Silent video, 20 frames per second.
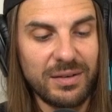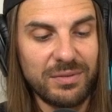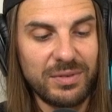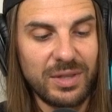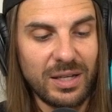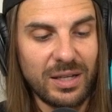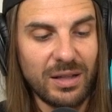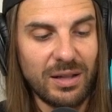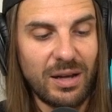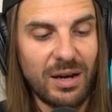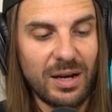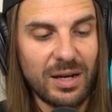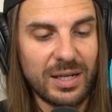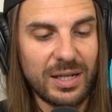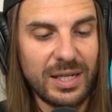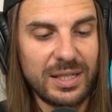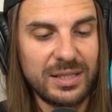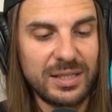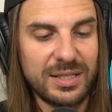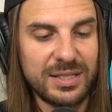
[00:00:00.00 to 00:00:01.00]
of the Glock
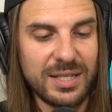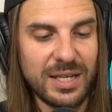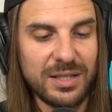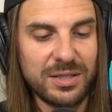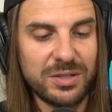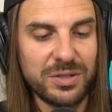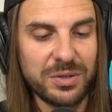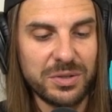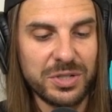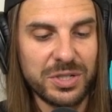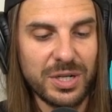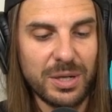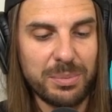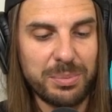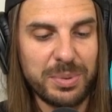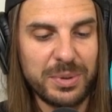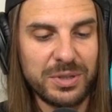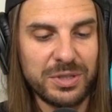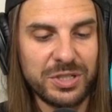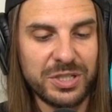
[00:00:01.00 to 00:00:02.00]
and
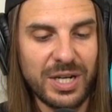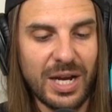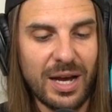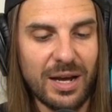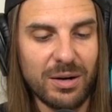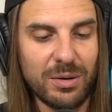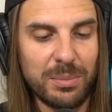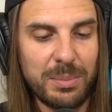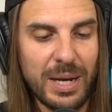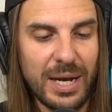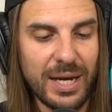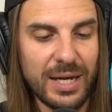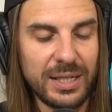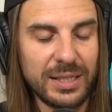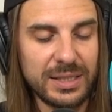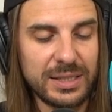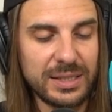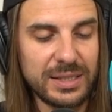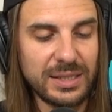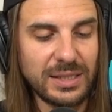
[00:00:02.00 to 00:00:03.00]
censorship and shadow
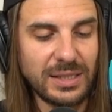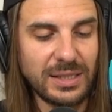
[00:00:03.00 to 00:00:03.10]
banned,